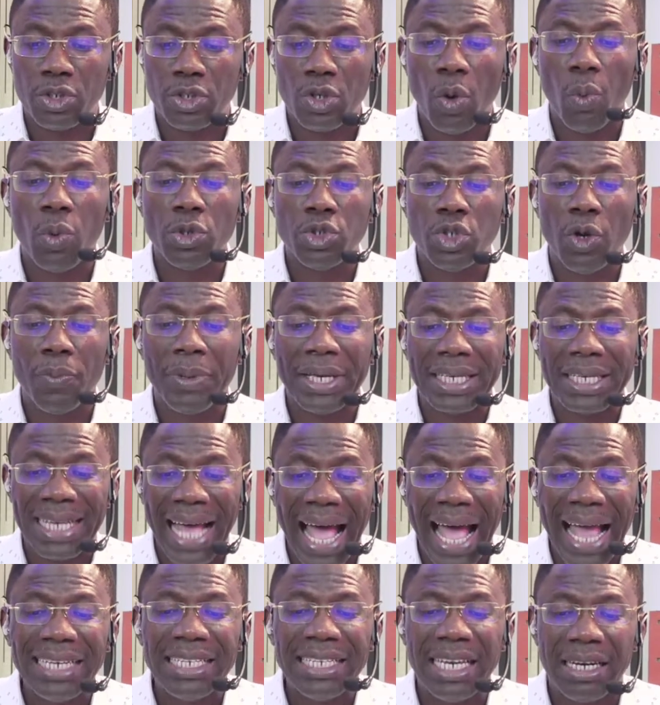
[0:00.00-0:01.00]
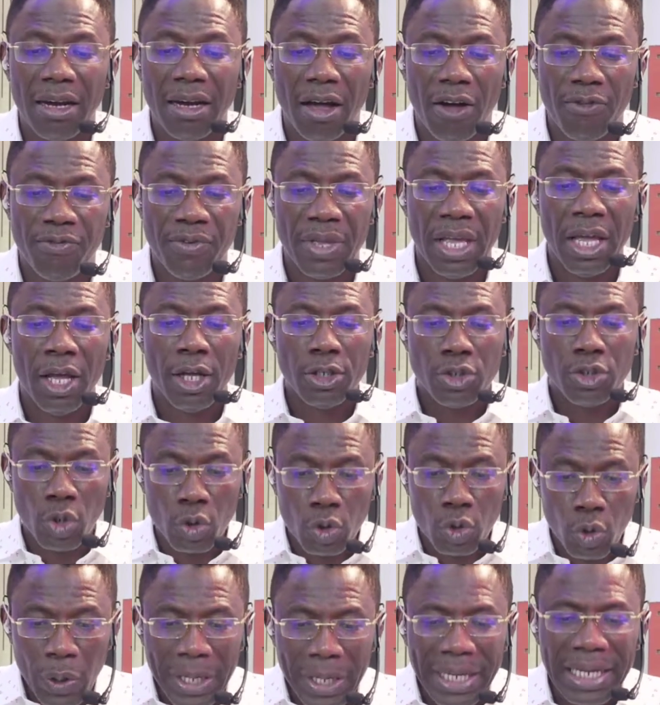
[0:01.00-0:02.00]
So would you be kind enough to
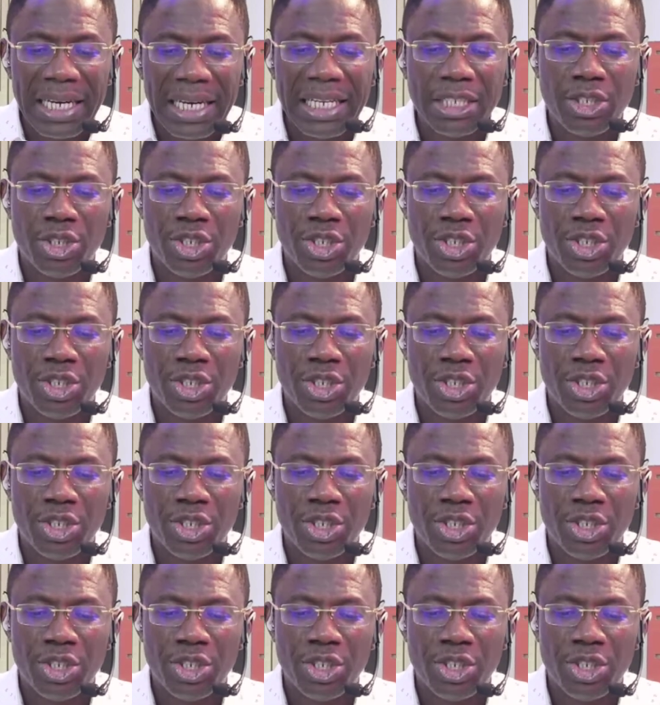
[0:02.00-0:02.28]
quickly